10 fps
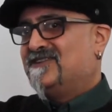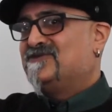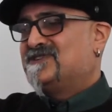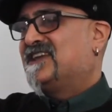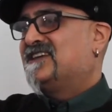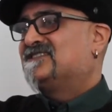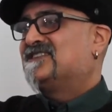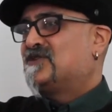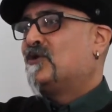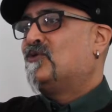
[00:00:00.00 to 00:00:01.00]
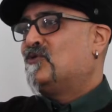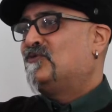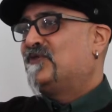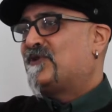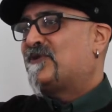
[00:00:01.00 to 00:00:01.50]
using it as a tool
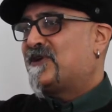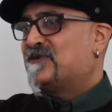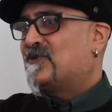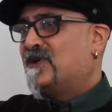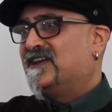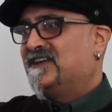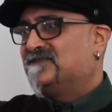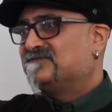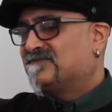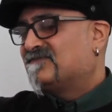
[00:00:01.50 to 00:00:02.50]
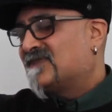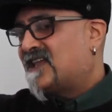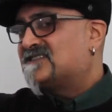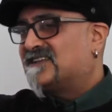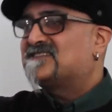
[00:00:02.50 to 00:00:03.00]
for the right way.
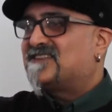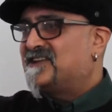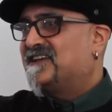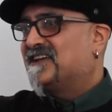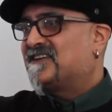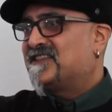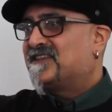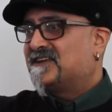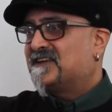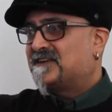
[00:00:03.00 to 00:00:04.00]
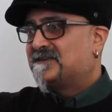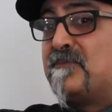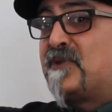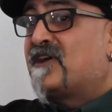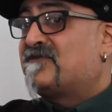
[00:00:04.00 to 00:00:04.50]
That's exciting, I think.
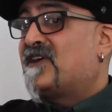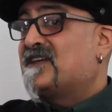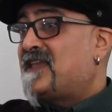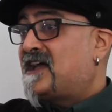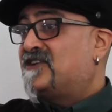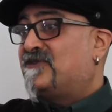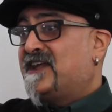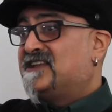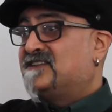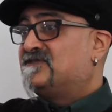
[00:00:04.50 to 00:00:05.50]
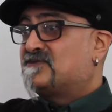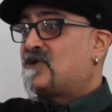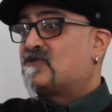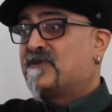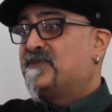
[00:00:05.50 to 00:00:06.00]
But I find that creative as
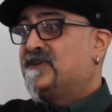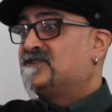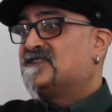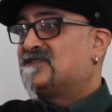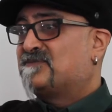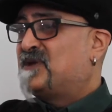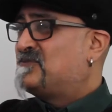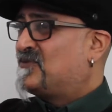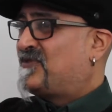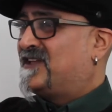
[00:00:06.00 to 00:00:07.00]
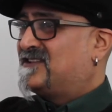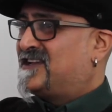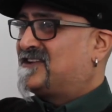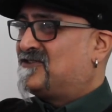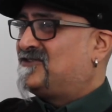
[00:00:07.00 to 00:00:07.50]
well. Computers, some people think
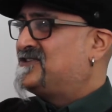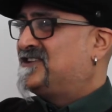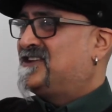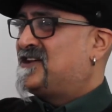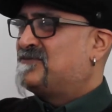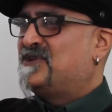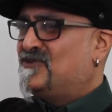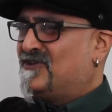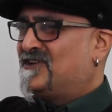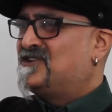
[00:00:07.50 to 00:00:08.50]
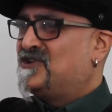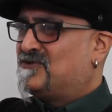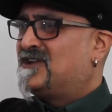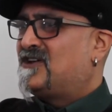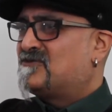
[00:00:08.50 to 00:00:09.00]
technology, no, but you can
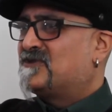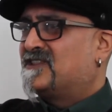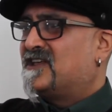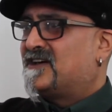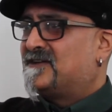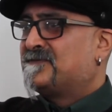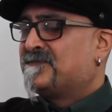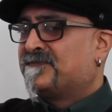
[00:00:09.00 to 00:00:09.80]
do a lot with that.